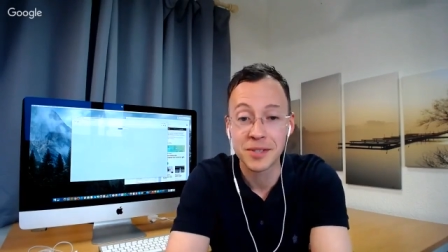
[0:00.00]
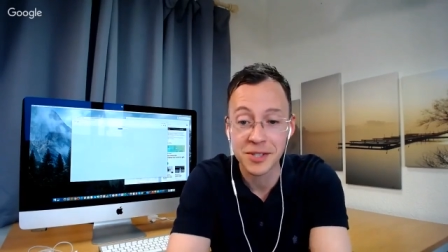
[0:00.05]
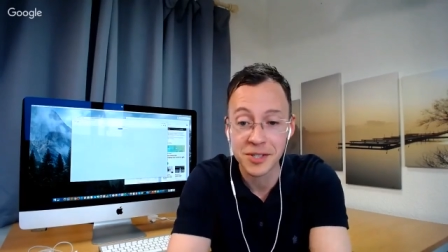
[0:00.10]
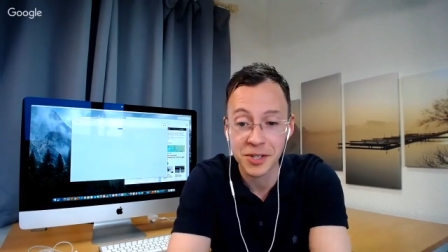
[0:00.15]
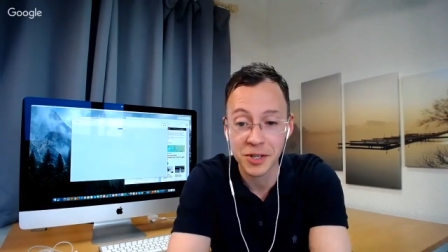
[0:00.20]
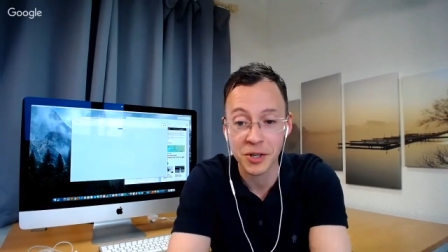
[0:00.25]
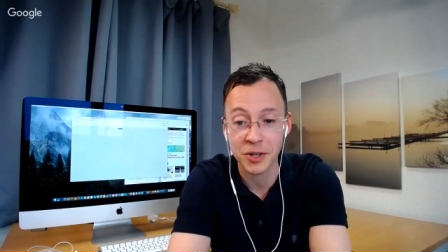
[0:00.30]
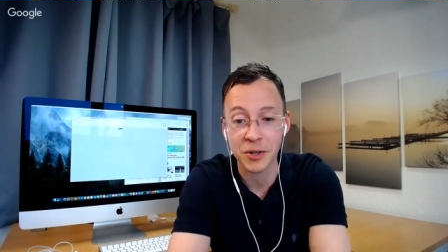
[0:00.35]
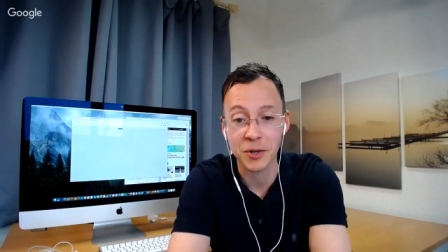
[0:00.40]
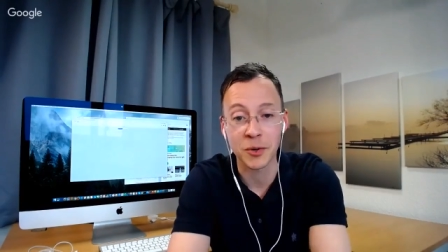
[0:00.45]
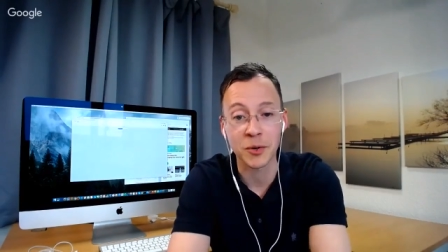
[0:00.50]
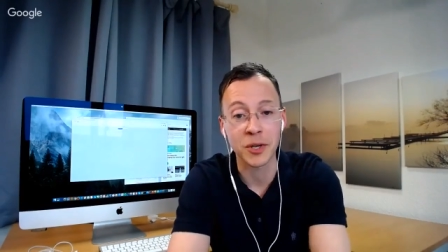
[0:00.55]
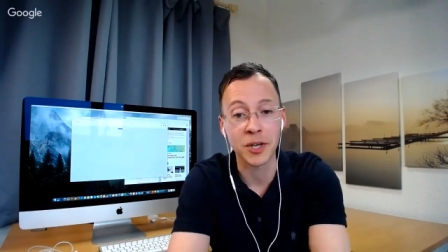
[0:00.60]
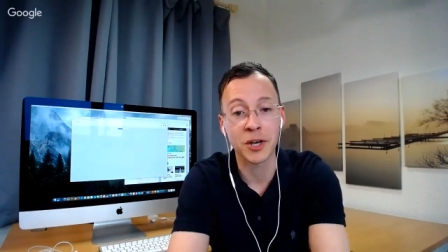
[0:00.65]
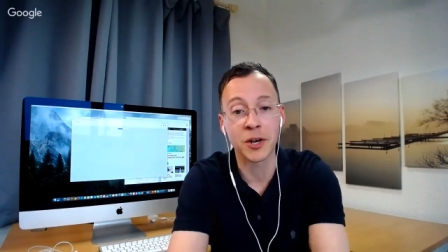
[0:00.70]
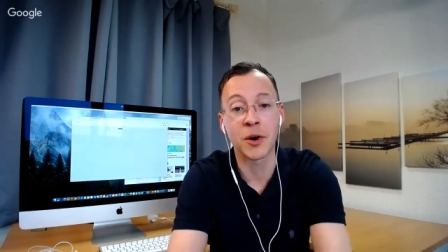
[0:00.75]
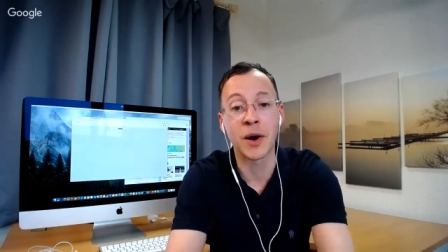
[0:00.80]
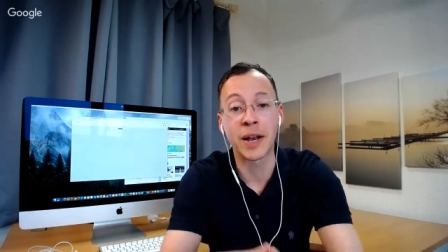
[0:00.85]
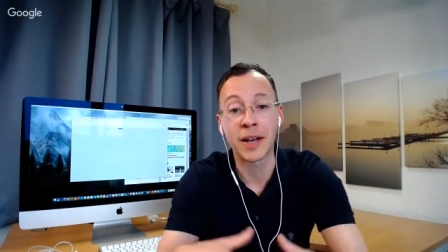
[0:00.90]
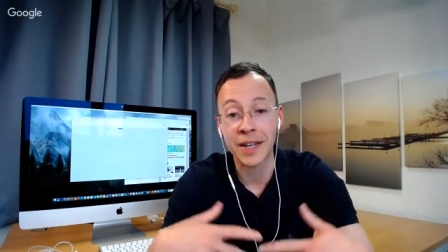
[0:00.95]
so
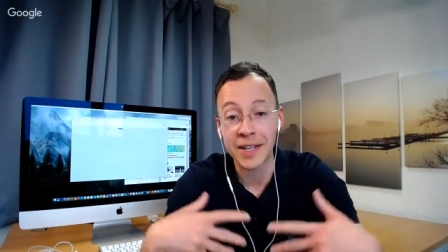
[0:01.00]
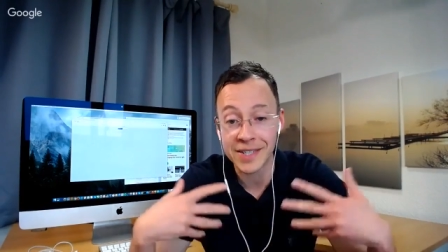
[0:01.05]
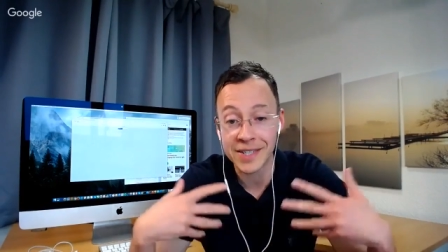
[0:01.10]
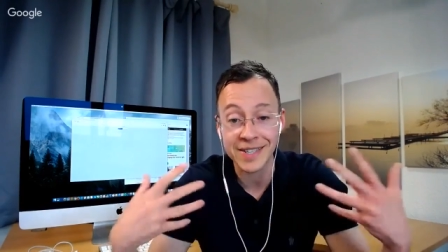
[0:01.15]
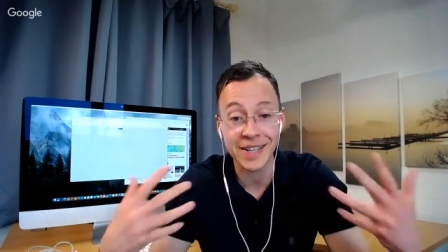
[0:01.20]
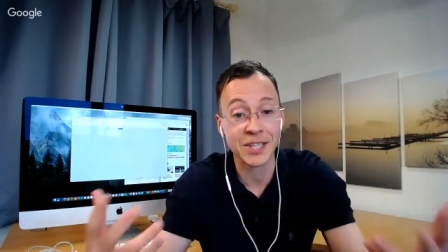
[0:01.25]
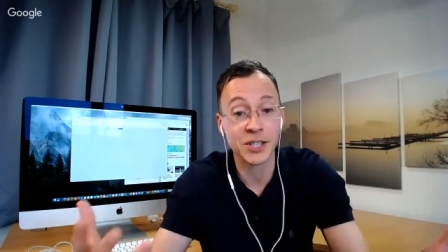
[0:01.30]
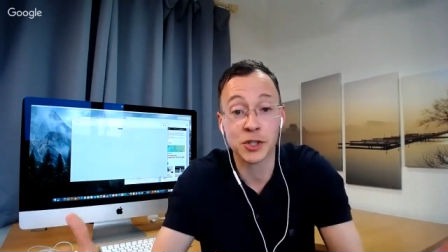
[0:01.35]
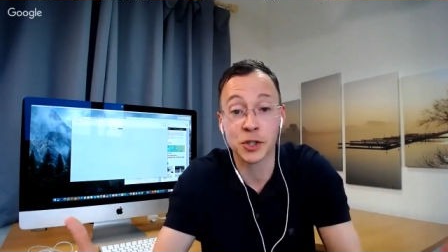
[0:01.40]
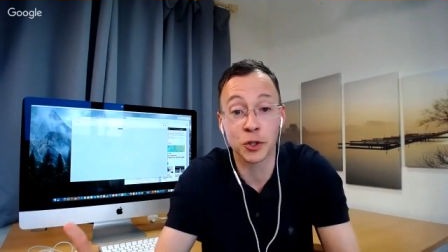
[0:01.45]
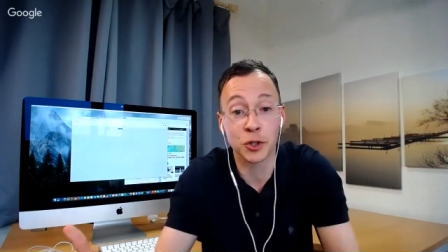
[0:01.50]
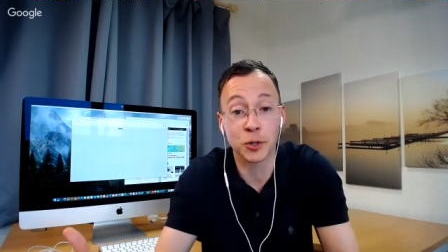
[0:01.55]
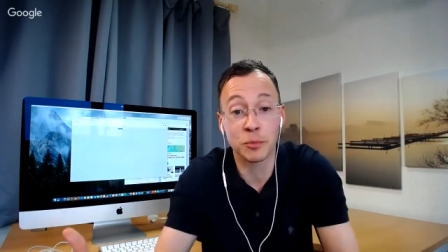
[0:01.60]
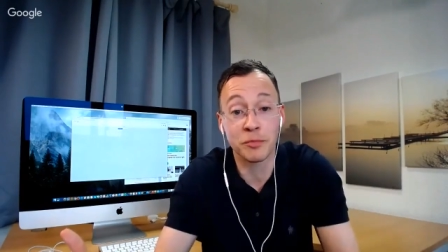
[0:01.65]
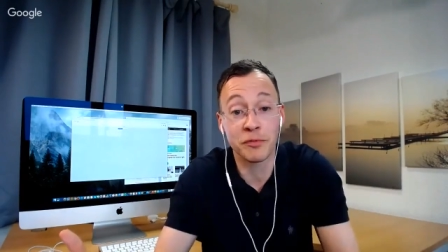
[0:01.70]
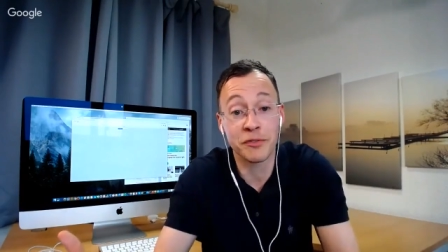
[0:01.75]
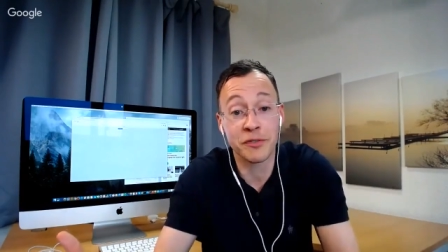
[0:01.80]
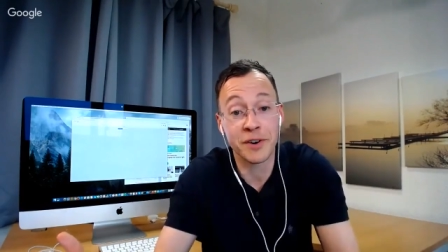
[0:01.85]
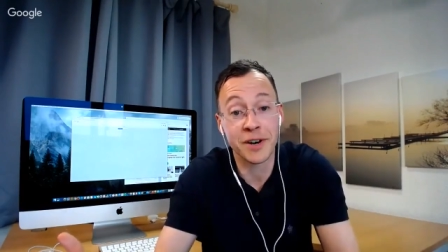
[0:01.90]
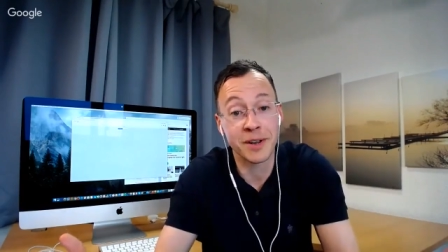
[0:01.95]
you know at least I stood
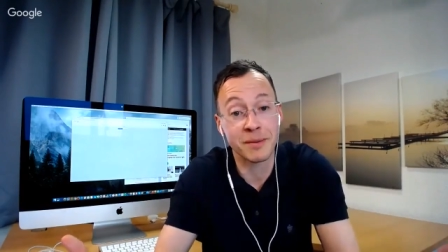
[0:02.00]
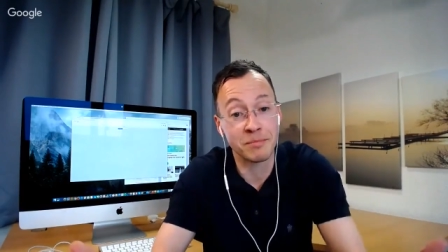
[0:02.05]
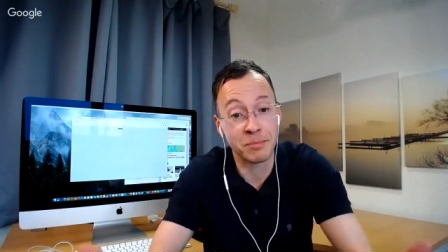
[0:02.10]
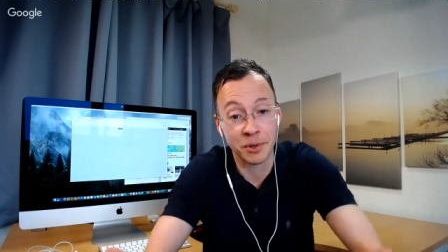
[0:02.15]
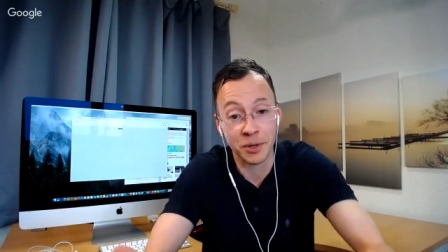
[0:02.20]
up for it.